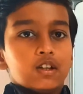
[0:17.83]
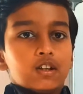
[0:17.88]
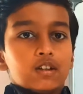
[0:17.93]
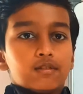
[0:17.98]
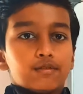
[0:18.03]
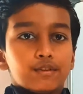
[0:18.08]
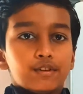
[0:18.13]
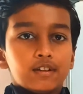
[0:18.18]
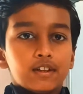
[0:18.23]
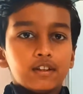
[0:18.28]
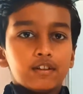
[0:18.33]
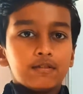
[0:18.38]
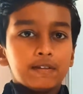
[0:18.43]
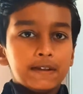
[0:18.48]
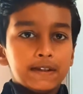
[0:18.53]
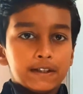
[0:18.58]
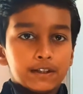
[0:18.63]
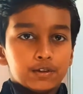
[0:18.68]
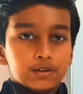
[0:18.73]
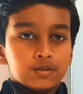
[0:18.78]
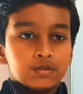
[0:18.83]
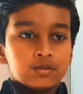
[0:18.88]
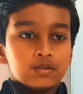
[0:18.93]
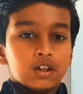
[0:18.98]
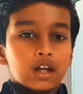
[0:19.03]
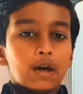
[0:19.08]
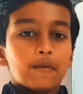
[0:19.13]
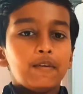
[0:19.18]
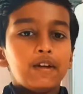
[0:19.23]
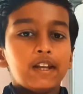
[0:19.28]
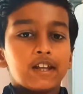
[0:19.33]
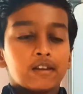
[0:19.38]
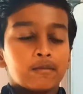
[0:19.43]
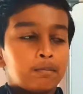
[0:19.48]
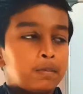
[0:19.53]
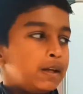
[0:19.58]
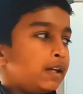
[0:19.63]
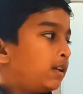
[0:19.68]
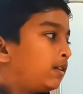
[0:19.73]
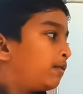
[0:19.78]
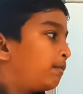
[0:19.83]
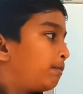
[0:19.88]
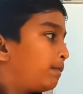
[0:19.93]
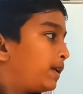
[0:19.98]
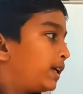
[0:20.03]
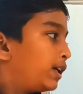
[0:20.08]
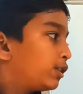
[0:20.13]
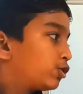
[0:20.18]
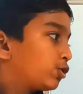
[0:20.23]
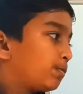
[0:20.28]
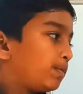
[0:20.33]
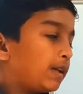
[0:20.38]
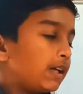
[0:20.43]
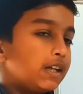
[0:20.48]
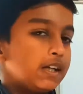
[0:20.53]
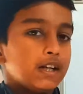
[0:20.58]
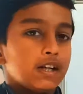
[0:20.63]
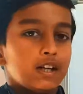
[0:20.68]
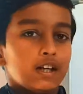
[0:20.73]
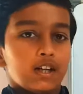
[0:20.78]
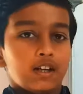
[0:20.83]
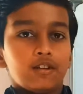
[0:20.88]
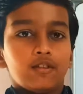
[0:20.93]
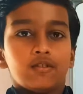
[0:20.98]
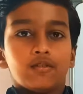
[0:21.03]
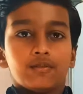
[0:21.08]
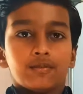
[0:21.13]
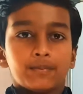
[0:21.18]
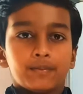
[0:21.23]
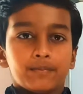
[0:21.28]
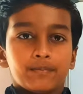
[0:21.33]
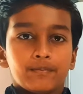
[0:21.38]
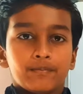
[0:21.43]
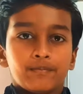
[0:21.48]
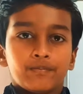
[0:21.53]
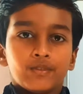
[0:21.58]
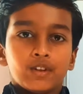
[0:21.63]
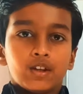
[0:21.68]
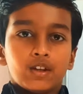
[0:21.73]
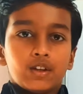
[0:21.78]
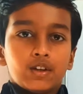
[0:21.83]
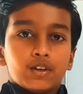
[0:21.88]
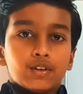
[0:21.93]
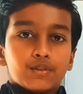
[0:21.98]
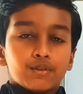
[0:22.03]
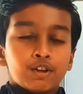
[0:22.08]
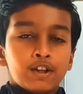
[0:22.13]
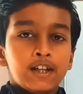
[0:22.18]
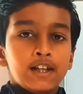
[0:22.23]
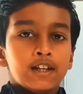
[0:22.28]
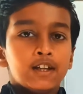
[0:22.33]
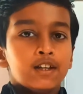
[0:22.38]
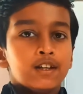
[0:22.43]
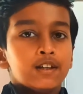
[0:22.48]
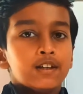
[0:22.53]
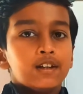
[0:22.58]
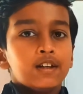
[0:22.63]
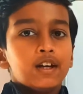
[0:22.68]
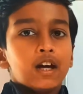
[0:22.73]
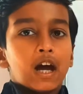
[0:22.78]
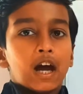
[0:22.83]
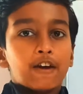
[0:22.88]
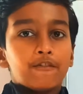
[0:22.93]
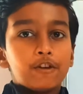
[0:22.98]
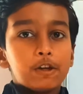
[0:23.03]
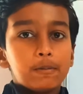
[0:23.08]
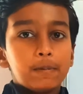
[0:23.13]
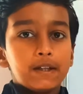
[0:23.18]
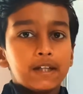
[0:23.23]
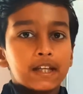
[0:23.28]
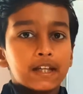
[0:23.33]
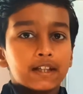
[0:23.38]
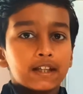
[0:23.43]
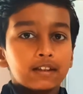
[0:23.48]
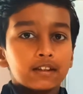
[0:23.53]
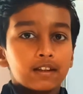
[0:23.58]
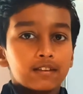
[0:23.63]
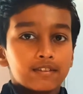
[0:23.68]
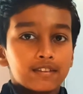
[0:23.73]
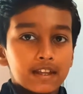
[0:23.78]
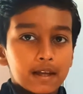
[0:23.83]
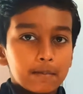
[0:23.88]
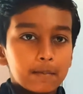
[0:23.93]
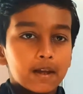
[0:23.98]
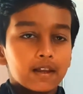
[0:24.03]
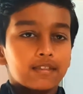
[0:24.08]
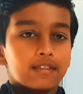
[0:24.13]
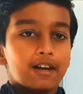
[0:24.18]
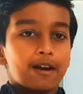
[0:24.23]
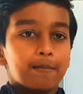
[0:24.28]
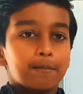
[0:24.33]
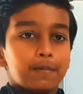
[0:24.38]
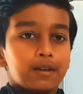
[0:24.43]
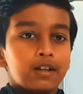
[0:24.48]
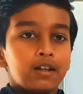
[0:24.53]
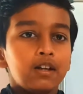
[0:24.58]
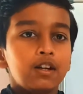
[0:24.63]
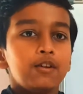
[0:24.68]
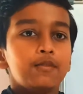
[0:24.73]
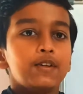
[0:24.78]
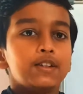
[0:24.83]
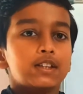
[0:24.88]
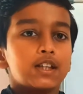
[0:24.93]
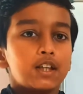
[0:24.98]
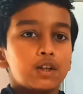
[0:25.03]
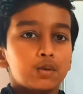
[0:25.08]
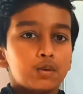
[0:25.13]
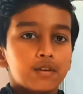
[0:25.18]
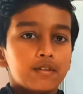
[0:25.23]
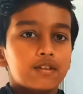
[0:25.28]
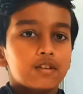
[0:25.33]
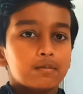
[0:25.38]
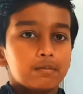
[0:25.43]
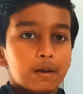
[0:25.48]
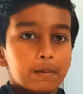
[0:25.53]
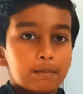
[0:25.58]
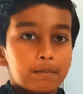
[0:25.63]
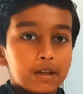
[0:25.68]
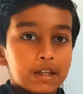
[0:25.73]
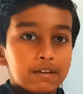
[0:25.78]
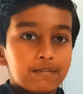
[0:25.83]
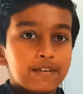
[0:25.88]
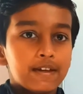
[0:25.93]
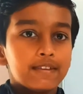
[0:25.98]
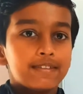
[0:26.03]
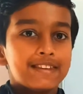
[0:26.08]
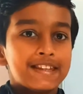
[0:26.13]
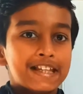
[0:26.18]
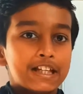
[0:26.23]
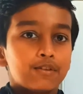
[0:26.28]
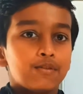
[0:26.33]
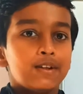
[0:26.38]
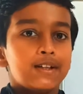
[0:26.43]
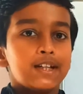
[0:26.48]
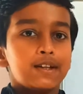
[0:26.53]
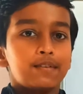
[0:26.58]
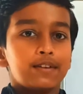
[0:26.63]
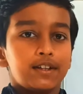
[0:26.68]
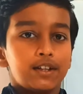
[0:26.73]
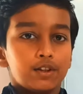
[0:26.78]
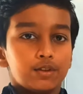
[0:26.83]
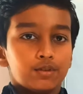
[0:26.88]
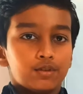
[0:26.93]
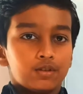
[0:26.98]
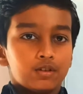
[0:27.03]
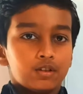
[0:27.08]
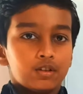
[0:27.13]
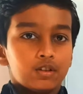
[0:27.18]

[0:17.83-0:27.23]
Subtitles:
So in this video, I will explain peer-to-peer lending. So here, I will be taking the same example which I used in my previous equity video.